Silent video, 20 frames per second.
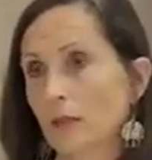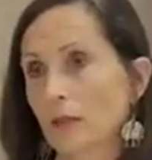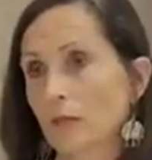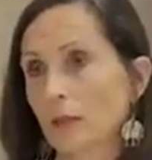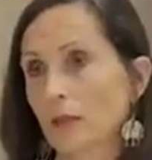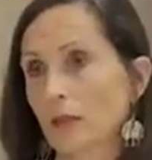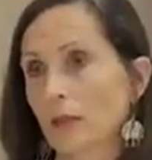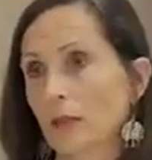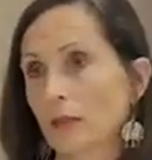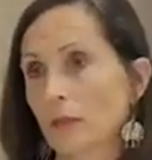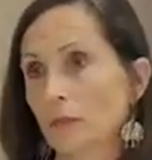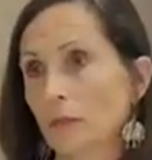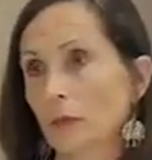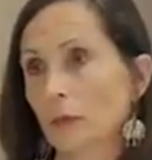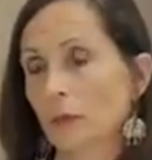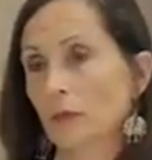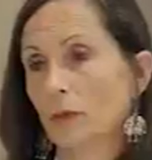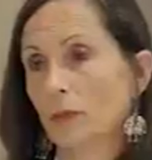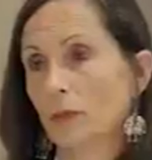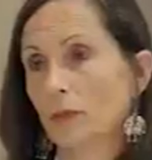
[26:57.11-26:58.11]
really
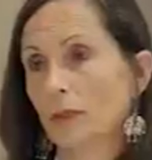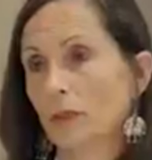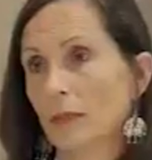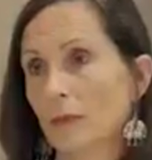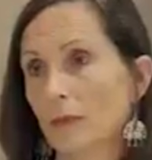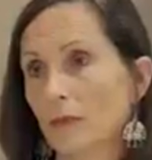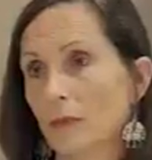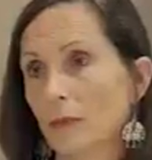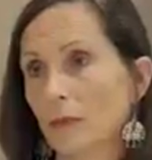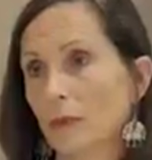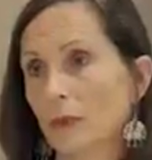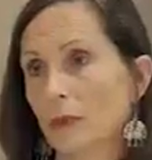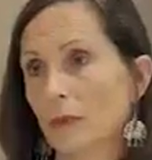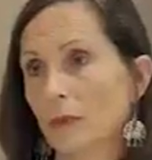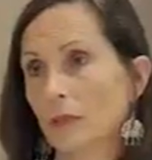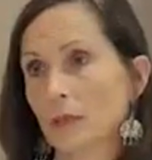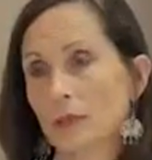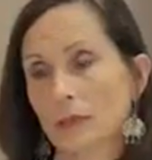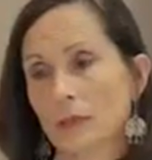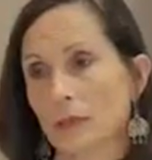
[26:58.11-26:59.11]
important step forward.
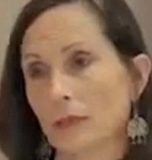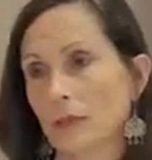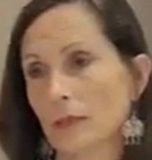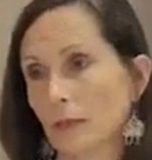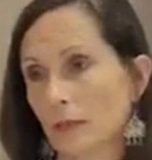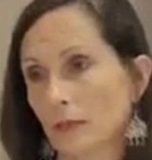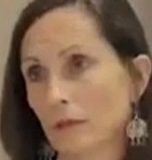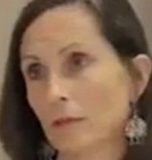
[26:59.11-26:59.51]
This is